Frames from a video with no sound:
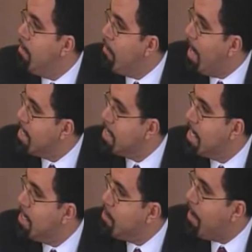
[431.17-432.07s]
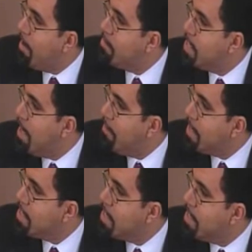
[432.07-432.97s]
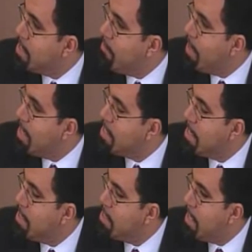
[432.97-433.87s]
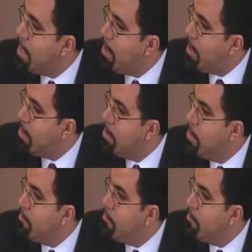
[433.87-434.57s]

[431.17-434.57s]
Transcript: writing skills, problem-solving skills, and reading skills that are